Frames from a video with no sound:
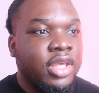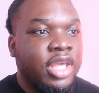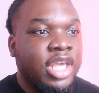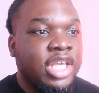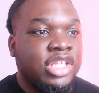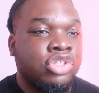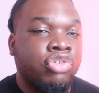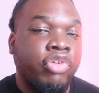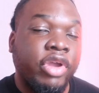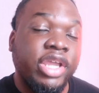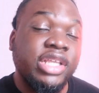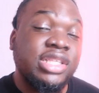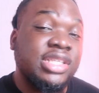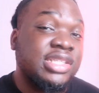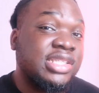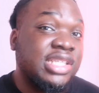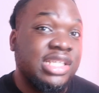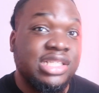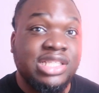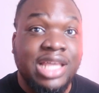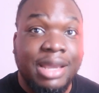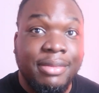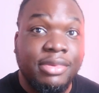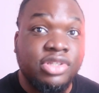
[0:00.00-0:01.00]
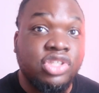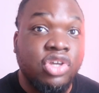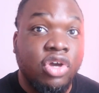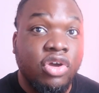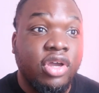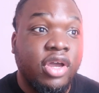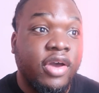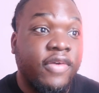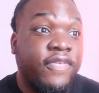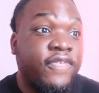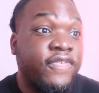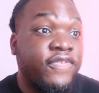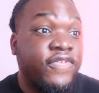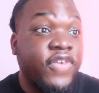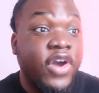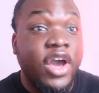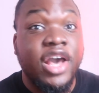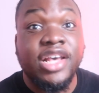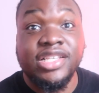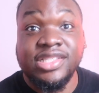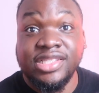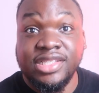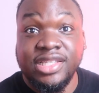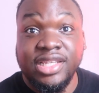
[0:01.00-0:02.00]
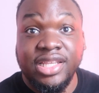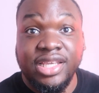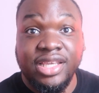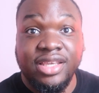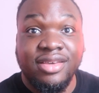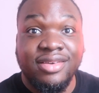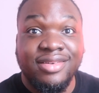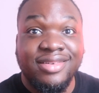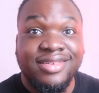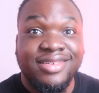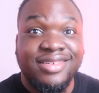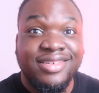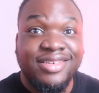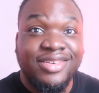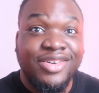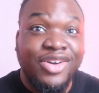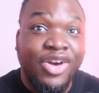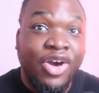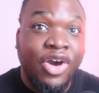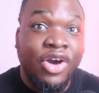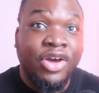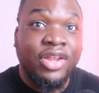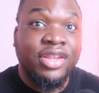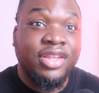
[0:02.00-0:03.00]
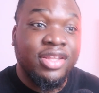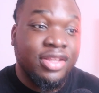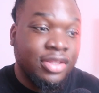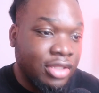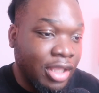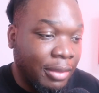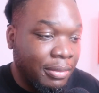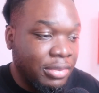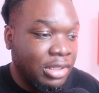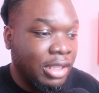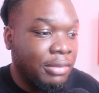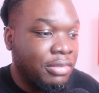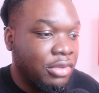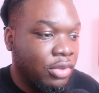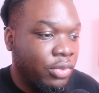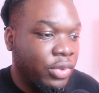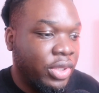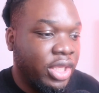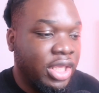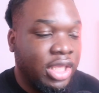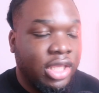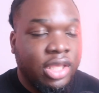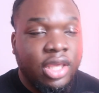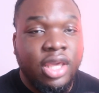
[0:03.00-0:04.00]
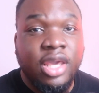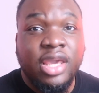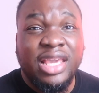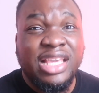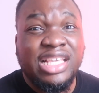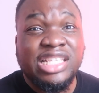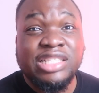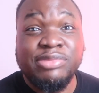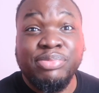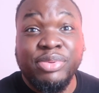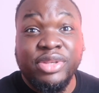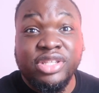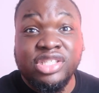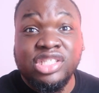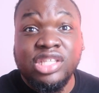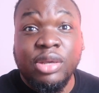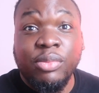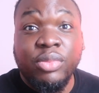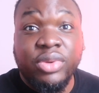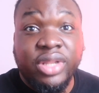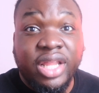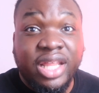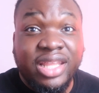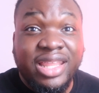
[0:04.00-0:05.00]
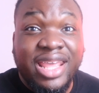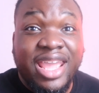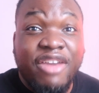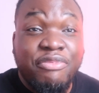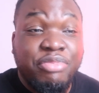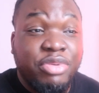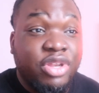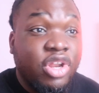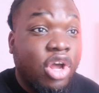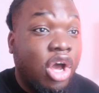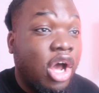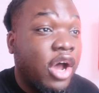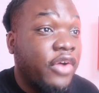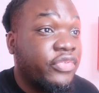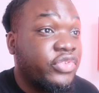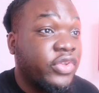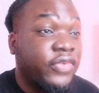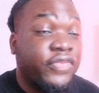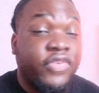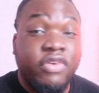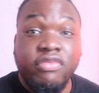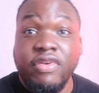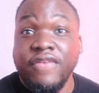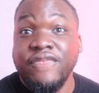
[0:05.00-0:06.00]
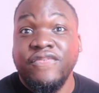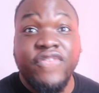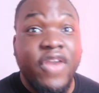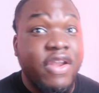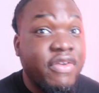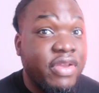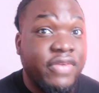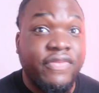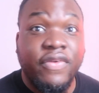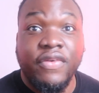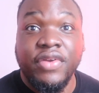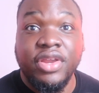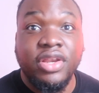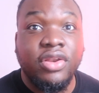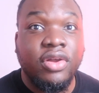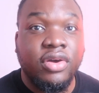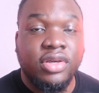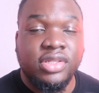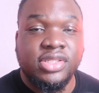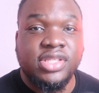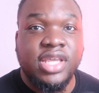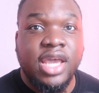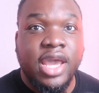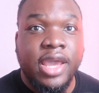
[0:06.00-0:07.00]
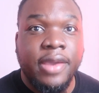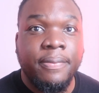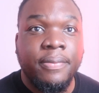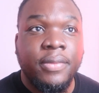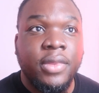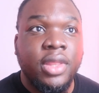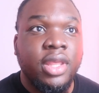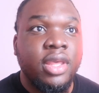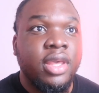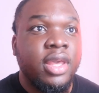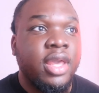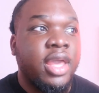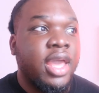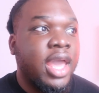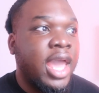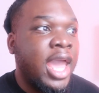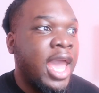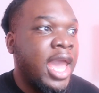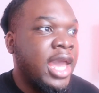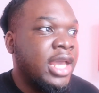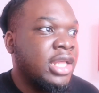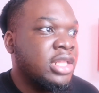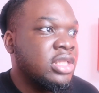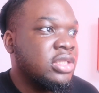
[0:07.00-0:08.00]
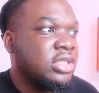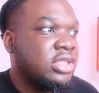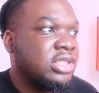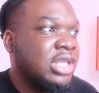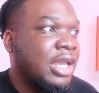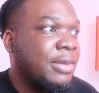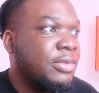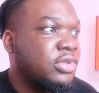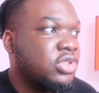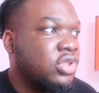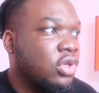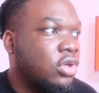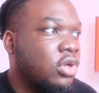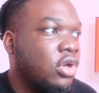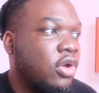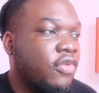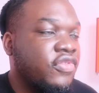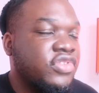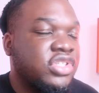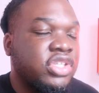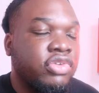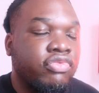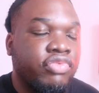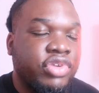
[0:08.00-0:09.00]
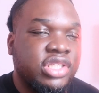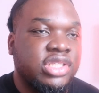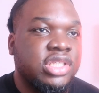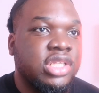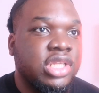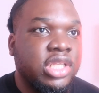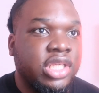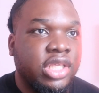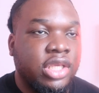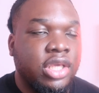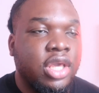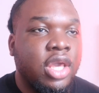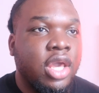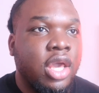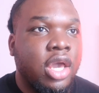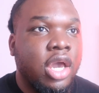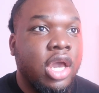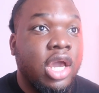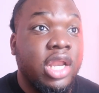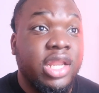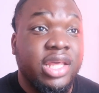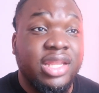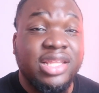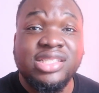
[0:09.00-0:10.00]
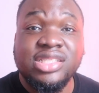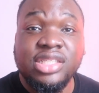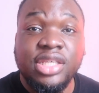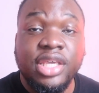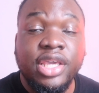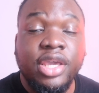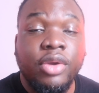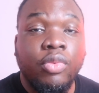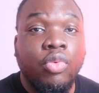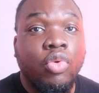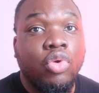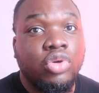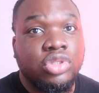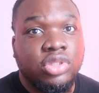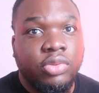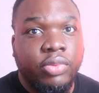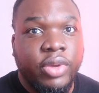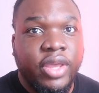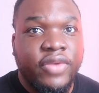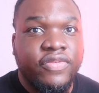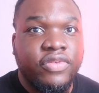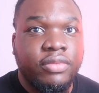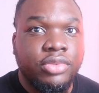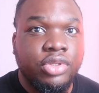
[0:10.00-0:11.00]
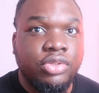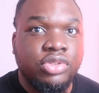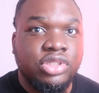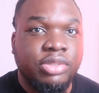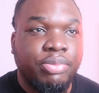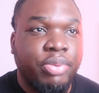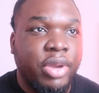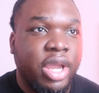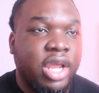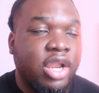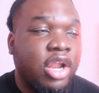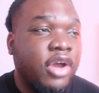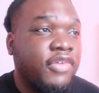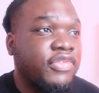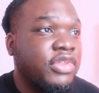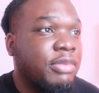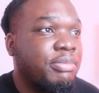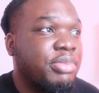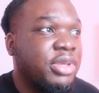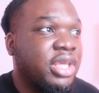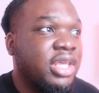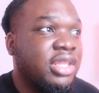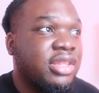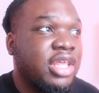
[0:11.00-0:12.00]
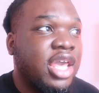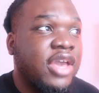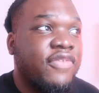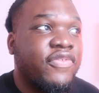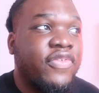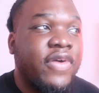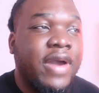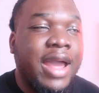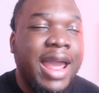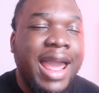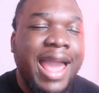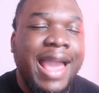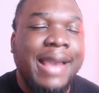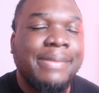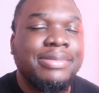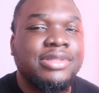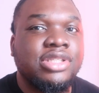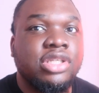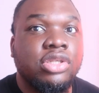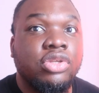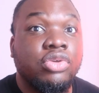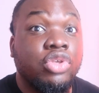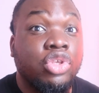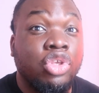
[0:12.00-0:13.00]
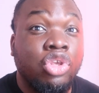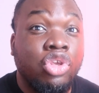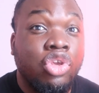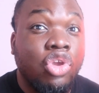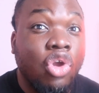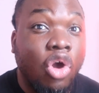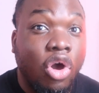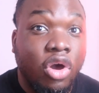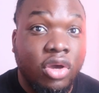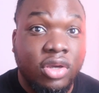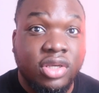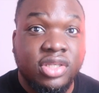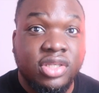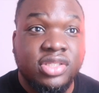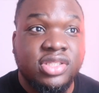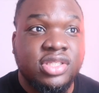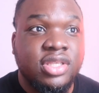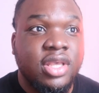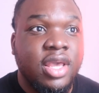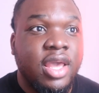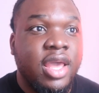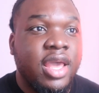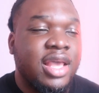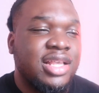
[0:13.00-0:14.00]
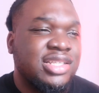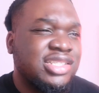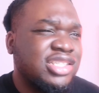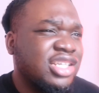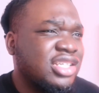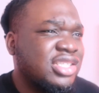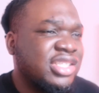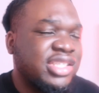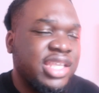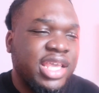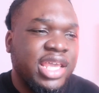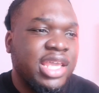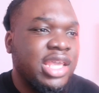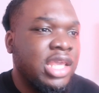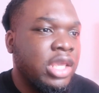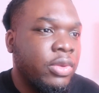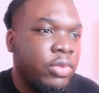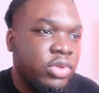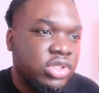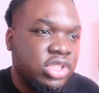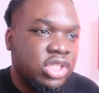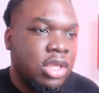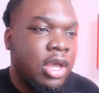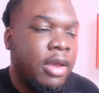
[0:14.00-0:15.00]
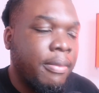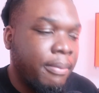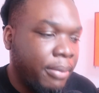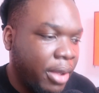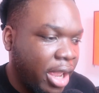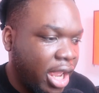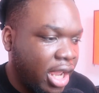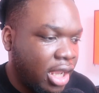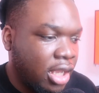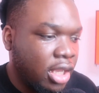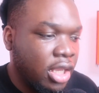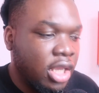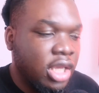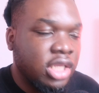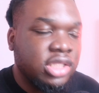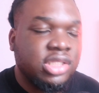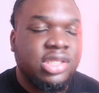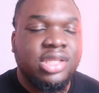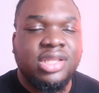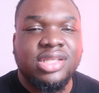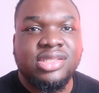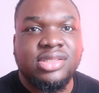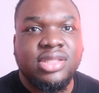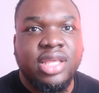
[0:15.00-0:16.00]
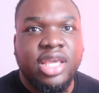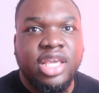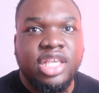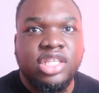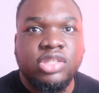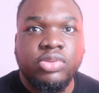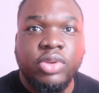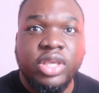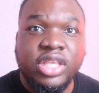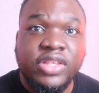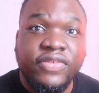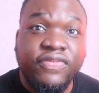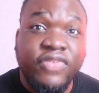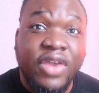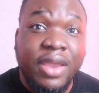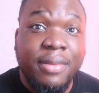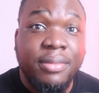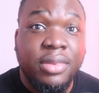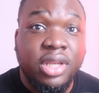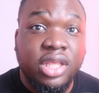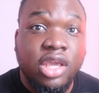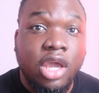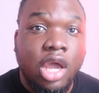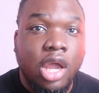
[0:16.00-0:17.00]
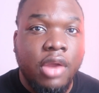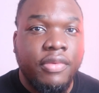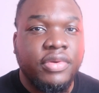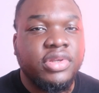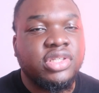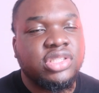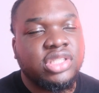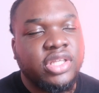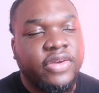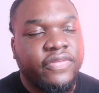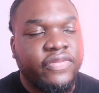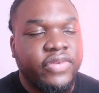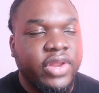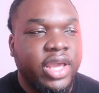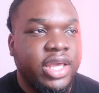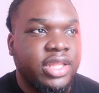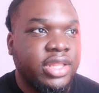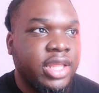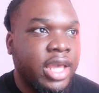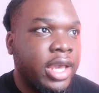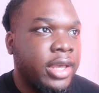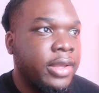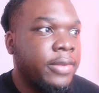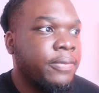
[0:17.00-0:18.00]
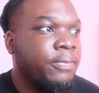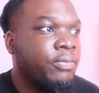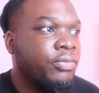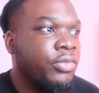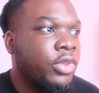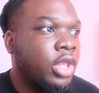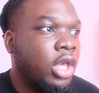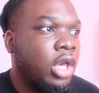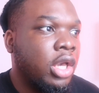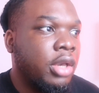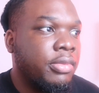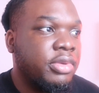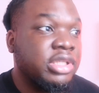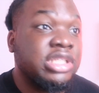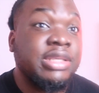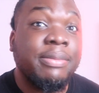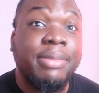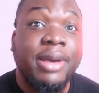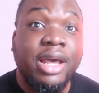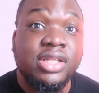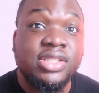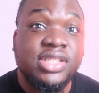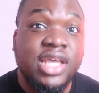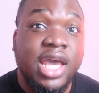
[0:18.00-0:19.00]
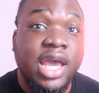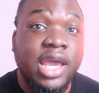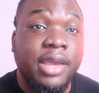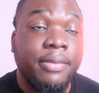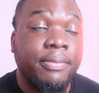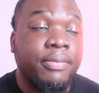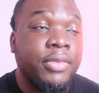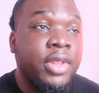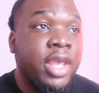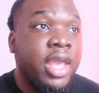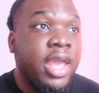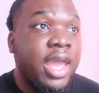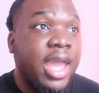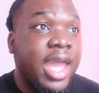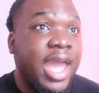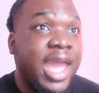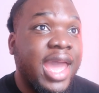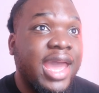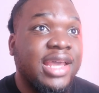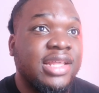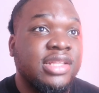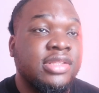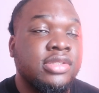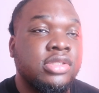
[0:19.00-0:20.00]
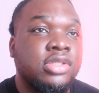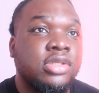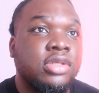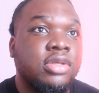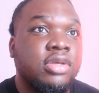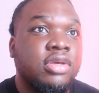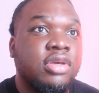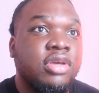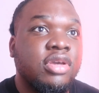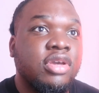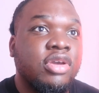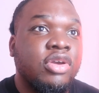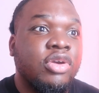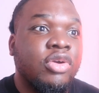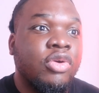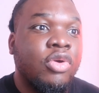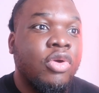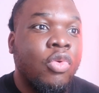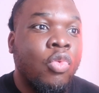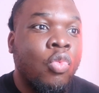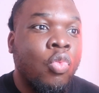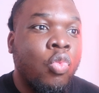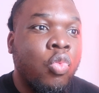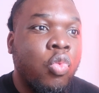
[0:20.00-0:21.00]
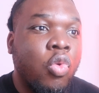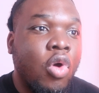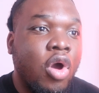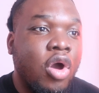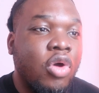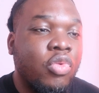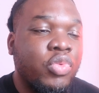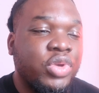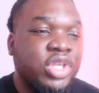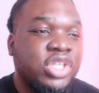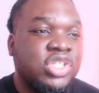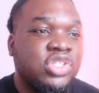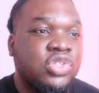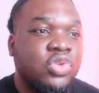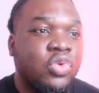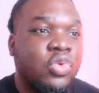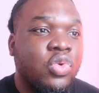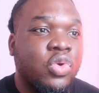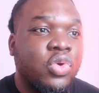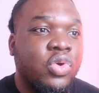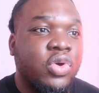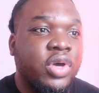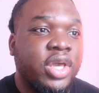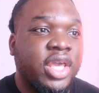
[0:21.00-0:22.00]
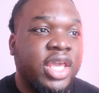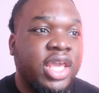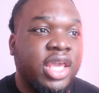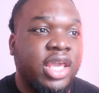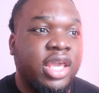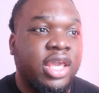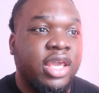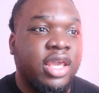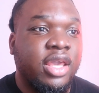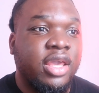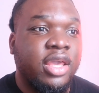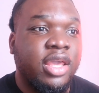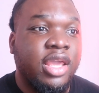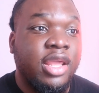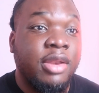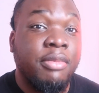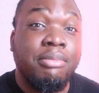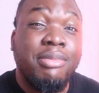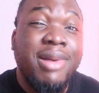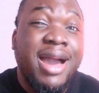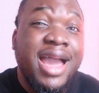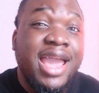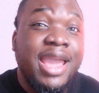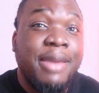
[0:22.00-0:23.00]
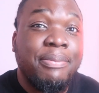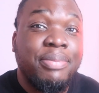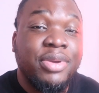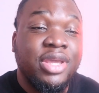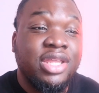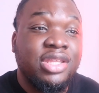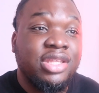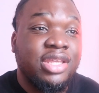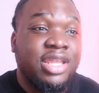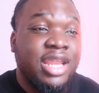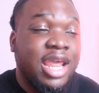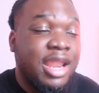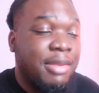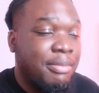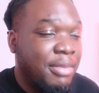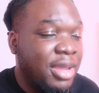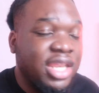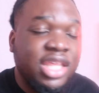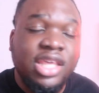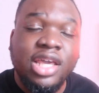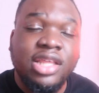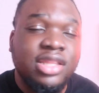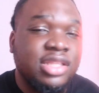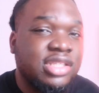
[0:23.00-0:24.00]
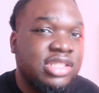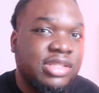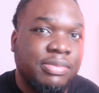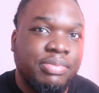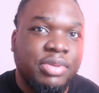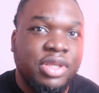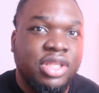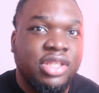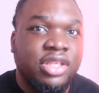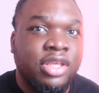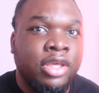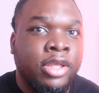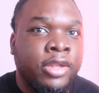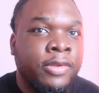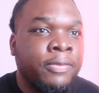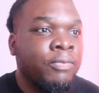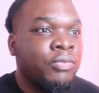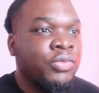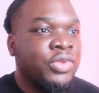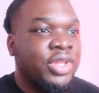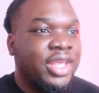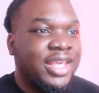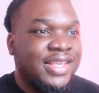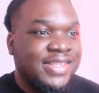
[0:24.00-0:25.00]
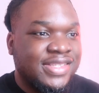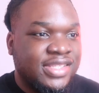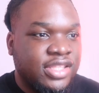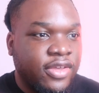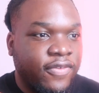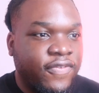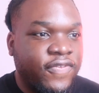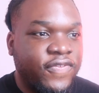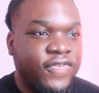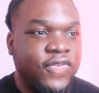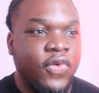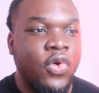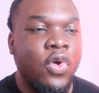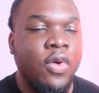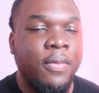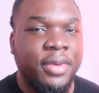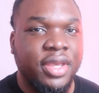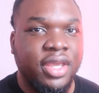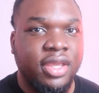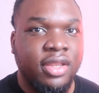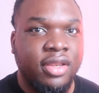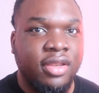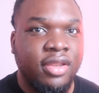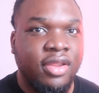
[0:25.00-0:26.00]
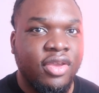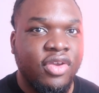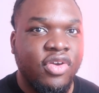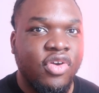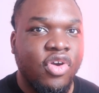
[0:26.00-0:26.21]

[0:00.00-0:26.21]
it's great to see Tama Tonga firstly on WWE. He has been someone that they have been after for a very, very long time. And Tama Tonga obviously recently, earlier this year, walked away from New Japan after being there for absolute yonks. It's just saying he wants to come back to the States where his family are and stuff like that. It's about time. And what we saw here, in my opinion and many others' opinion, is the forming